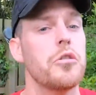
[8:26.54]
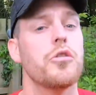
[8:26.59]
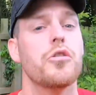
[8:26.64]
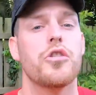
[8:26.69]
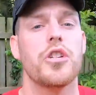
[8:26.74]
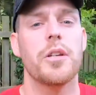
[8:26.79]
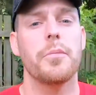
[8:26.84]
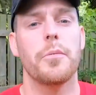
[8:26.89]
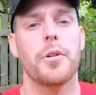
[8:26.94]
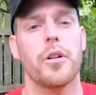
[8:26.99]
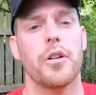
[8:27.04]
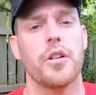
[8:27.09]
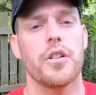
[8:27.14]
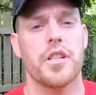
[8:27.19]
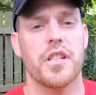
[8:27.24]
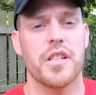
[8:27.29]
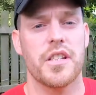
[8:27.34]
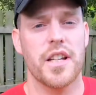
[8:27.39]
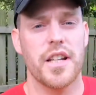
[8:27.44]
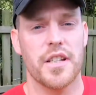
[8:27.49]
cheap glue
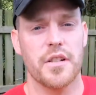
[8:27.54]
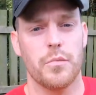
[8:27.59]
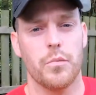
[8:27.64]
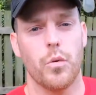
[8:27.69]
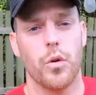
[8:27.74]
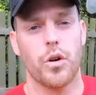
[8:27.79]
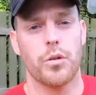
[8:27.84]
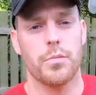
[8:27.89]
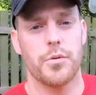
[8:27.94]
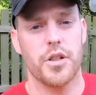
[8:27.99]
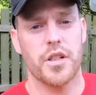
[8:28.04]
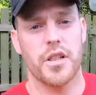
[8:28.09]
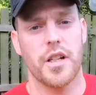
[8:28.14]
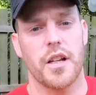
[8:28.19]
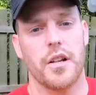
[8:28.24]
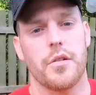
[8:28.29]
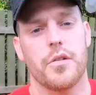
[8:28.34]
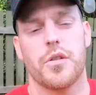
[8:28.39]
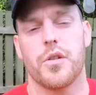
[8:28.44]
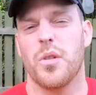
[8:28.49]
because it's nice and warm just
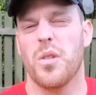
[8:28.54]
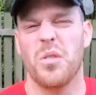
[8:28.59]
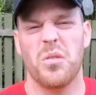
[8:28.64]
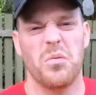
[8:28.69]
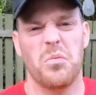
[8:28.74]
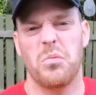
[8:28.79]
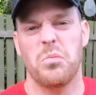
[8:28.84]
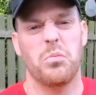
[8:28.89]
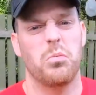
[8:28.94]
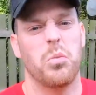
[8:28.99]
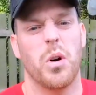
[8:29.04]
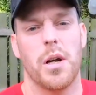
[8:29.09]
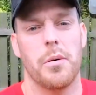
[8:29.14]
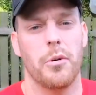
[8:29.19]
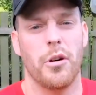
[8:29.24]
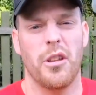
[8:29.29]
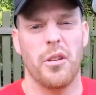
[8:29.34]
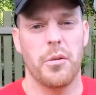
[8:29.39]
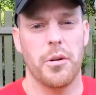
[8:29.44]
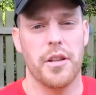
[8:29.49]
now, so why
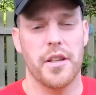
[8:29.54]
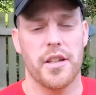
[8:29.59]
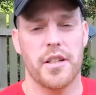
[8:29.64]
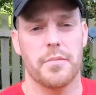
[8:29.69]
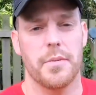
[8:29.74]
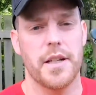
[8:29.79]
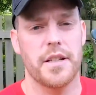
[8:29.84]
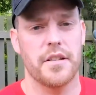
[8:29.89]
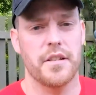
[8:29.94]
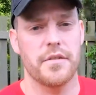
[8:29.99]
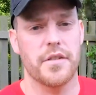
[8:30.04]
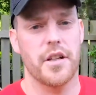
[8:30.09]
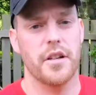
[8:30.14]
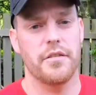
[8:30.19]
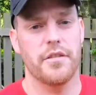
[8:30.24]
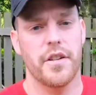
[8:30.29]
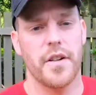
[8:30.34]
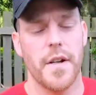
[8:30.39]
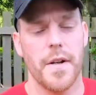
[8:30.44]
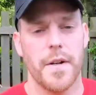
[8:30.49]
bother with the expensive
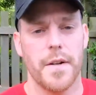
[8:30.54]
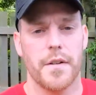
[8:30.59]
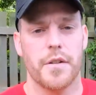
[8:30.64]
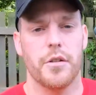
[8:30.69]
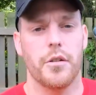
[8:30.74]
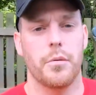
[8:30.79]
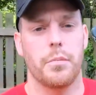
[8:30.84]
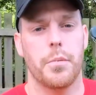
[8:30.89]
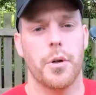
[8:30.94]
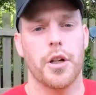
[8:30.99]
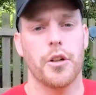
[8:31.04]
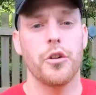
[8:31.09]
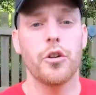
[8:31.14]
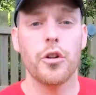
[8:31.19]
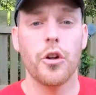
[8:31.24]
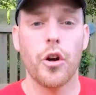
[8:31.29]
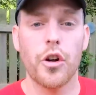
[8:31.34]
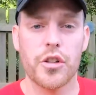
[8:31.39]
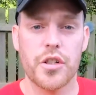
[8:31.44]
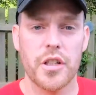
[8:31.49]
stuff. So we'll put a new
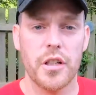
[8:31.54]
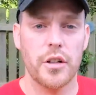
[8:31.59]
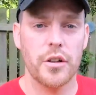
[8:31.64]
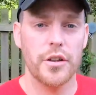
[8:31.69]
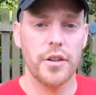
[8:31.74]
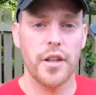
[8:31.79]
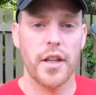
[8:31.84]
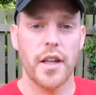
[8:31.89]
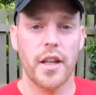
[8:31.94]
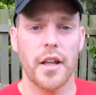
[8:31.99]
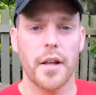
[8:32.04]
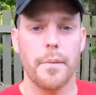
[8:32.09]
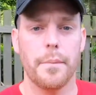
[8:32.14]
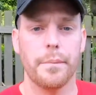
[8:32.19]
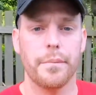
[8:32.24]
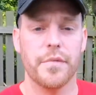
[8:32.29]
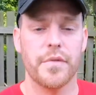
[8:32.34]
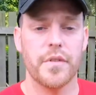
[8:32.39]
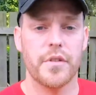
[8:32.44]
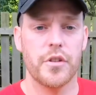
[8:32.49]
nozzle on the
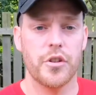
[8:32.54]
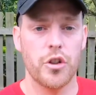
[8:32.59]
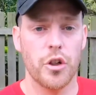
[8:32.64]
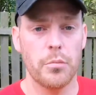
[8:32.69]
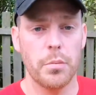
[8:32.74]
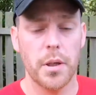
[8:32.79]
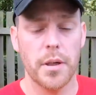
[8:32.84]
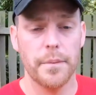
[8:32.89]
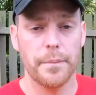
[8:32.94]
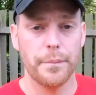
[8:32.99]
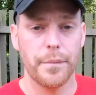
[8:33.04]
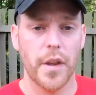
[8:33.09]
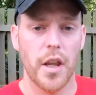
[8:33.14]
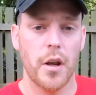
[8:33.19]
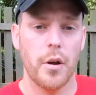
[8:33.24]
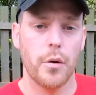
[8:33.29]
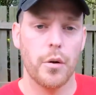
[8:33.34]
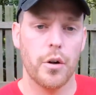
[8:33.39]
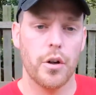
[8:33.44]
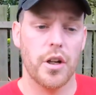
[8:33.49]
tube.
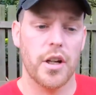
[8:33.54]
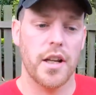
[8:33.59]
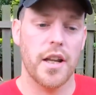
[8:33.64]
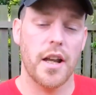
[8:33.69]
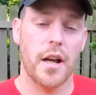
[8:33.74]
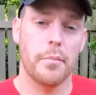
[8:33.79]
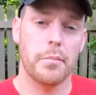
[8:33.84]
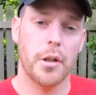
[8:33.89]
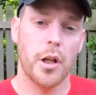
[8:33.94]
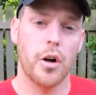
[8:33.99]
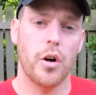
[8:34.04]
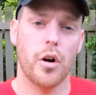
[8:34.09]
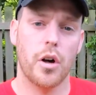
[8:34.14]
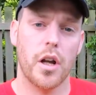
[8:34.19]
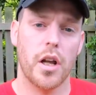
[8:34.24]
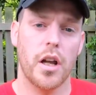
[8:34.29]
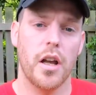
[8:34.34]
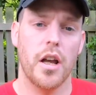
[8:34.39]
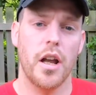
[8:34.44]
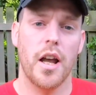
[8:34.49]
We're going to get a block
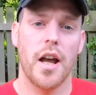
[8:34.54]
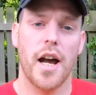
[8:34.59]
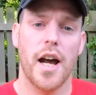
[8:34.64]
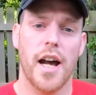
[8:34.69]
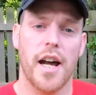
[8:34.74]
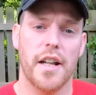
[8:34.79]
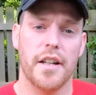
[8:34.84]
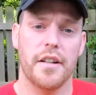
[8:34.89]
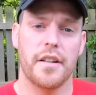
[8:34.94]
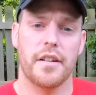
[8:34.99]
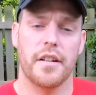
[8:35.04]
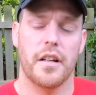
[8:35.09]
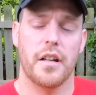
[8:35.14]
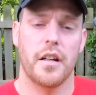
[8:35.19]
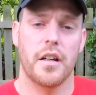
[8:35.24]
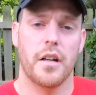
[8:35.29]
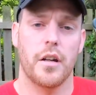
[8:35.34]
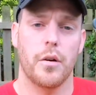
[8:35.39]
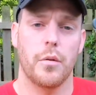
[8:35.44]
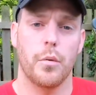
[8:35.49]
and
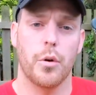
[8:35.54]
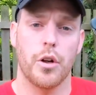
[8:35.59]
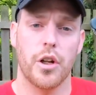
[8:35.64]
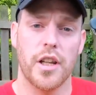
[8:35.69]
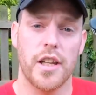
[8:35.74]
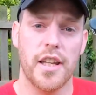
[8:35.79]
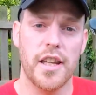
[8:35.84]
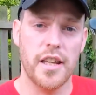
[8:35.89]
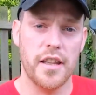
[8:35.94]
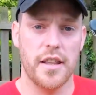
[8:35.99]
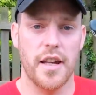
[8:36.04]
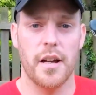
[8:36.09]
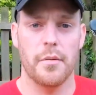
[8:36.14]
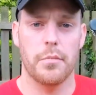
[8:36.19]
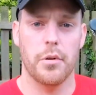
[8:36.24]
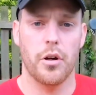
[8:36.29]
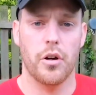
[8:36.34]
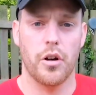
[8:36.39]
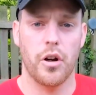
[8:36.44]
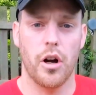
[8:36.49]
we're going to heat that
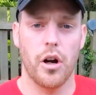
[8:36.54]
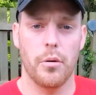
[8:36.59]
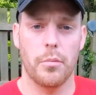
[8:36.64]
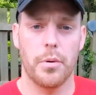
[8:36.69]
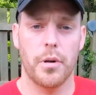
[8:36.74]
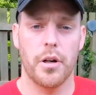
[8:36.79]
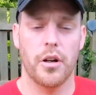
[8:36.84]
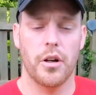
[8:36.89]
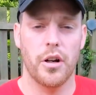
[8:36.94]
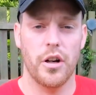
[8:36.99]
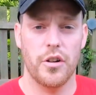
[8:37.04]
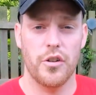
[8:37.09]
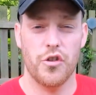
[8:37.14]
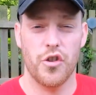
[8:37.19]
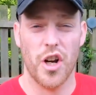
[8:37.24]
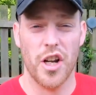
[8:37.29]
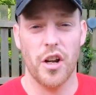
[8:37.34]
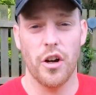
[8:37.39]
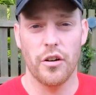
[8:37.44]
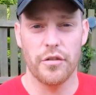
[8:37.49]
block up,
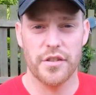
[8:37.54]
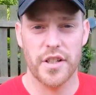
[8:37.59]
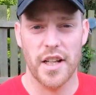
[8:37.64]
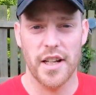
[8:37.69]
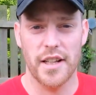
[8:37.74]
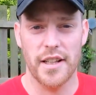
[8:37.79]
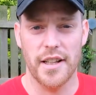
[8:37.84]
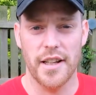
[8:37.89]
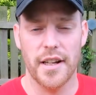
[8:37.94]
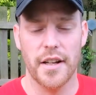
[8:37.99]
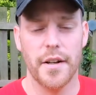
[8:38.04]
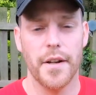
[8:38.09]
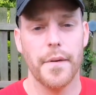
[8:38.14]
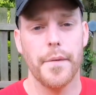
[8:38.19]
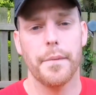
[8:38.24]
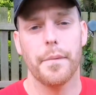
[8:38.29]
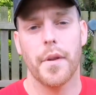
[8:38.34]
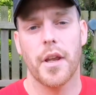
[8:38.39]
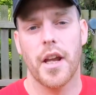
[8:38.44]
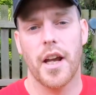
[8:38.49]
dry it off slightly,
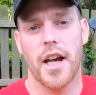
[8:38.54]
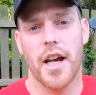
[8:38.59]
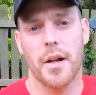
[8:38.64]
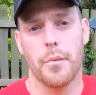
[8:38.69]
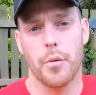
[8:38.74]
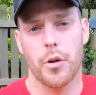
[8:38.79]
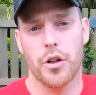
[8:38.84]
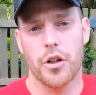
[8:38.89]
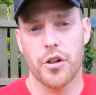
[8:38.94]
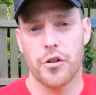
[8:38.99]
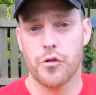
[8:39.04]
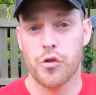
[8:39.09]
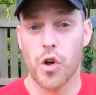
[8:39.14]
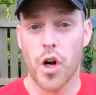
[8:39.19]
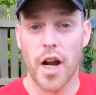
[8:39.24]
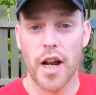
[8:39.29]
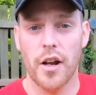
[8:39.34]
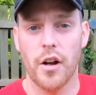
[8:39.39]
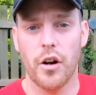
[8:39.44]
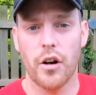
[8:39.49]
and we're going to
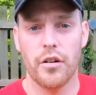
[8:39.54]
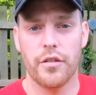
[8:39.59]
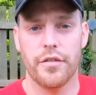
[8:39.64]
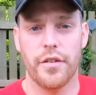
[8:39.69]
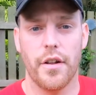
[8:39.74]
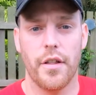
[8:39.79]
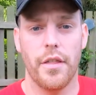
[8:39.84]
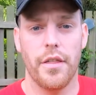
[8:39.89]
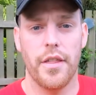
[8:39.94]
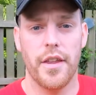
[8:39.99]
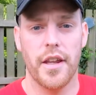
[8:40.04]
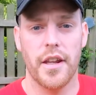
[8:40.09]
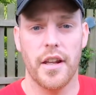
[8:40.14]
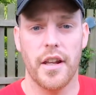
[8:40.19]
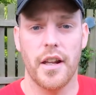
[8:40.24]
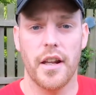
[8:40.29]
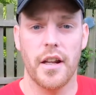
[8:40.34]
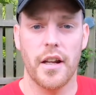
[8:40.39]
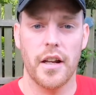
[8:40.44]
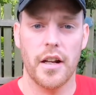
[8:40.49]
dry off
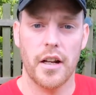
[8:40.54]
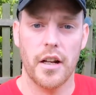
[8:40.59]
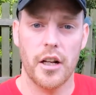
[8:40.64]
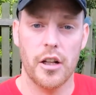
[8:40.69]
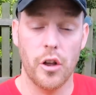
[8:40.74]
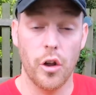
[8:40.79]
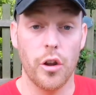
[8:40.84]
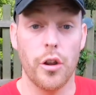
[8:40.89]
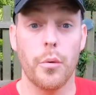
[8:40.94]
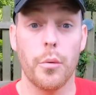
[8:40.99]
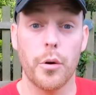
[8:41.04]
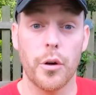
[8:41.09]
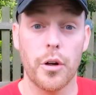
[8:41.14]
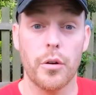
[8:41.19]
the claw that